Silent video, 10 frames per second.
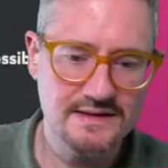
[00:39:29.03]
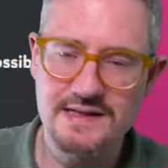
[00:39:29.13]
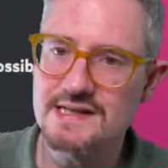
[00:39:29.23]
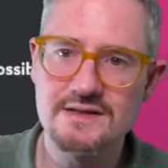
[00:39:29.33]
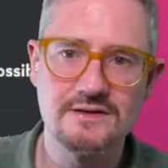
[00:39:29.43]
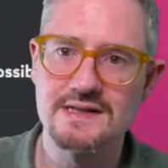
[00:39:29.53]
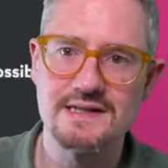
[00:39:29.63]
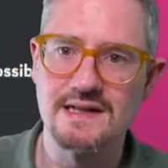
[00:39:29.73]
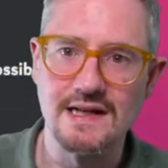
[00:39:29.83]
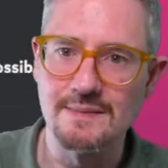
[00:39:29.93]
Discord is
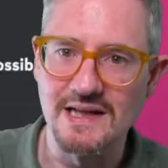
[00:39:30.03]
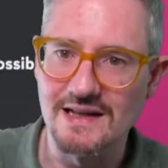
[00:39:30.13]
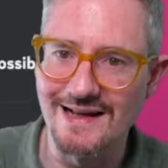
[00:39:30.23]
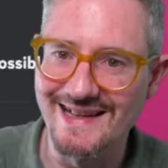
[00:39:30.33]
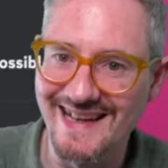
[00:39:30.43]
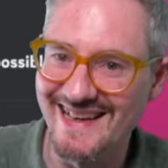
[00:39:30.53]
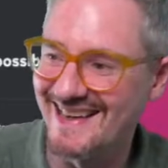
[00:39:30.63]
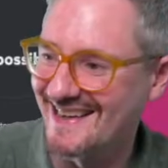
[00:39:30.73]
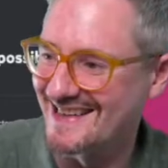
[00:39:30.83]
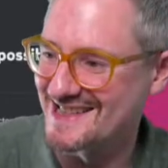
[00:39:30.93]
a nightmare. Like
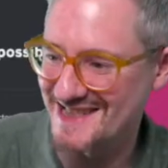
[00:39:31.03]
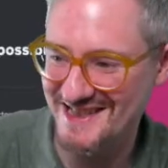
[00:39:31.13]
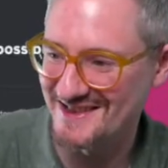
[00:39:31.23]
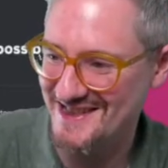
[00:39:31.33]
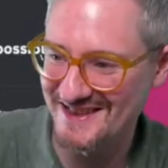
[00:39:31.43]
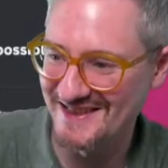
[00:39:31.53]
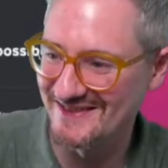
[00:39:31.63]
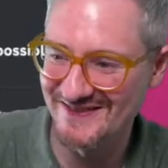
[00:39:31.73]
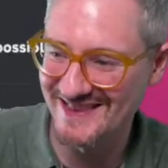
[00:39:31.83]
I still don't.